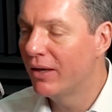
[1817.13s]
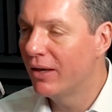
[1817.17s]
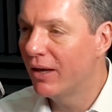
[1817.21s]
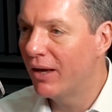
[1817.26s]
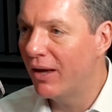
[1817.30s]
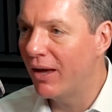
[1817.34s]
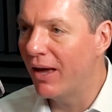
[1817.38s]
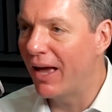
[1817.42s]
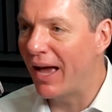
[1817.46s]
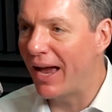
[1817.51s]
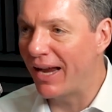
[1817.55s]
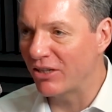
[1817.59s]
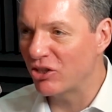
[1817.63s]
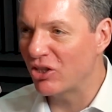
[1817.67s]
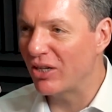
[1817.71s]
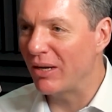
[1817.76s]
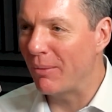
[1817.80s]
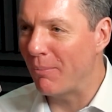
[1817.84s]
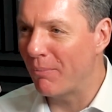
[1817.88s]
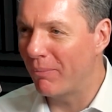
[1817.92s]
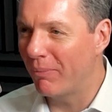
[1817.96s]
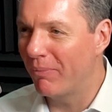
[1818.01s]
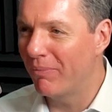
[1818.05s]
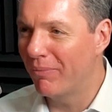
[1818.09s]

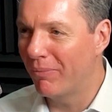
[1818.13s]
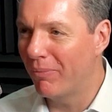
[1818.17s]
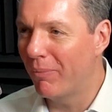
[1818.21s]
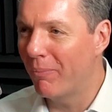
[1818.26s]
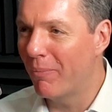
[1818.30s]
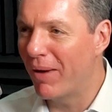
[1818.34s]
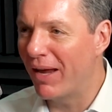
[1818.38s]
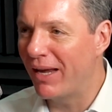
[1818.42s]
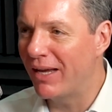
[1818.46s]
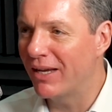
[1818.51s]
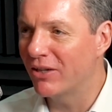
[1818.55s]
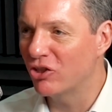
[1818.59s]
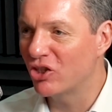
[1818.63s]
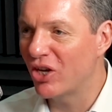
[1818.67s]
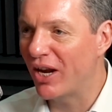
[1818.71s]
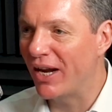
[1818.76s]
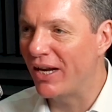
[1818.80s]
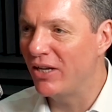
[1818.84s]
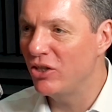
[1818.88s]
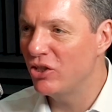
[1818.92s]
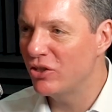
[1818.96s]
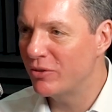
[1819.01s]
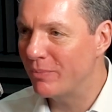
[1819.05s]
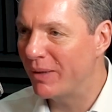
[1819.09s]
actually make a
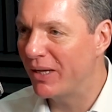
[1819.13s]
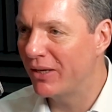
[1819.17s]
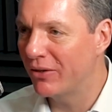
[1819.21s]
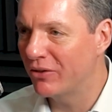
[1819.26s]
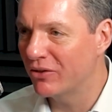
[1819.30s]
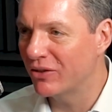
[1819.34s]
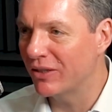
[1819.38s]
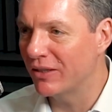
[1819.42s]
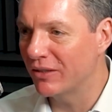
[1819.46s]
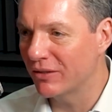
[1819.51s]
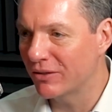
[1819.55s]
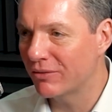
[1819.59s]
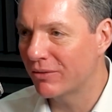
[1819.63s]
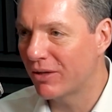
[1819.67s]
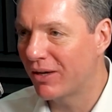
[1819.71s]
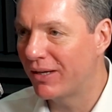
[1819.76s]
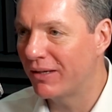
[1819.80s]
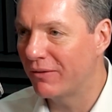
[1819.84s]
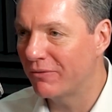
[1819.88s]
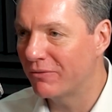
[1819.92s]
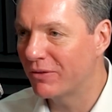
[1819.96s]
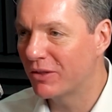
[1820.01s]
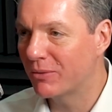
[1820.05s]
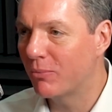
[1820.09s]
change because it's kind
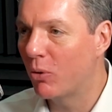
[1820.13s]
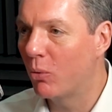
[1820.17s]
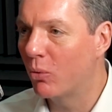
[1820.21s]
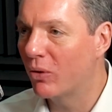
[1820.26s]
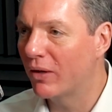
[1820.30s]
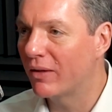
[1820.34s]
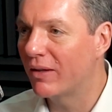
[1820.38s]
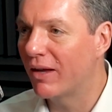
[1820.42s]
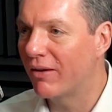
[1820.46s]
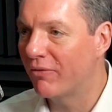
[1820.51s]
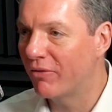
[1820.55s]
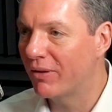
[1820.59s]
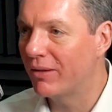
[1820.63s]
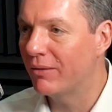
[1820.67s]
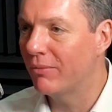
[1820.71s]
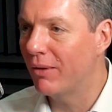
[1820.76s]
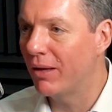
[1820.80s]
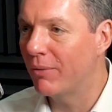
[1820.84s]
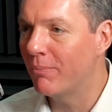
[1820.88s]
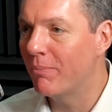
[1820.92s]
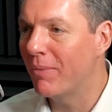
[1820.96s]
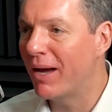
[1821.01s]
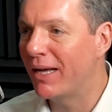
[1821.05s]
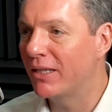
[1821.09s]
of small enough
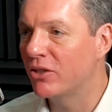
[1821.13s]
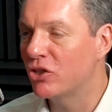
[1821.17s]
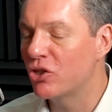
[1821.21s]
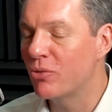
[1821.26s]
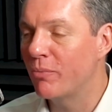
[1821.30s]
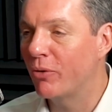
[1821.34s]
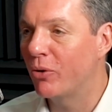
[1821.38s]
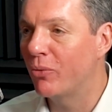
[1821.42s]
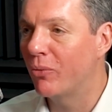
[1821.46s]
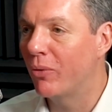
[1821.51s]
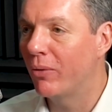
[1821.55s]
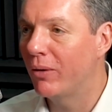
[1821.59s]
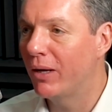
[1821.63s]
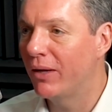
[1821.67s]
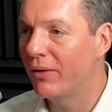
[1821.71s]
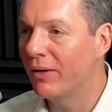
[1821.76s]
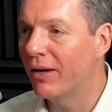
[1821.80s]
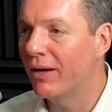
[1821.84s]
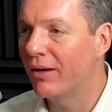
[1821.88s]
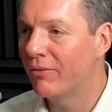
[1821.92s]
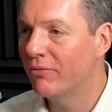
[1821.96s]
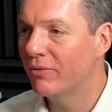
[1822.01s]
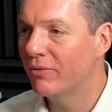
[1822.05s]
and manageable enough.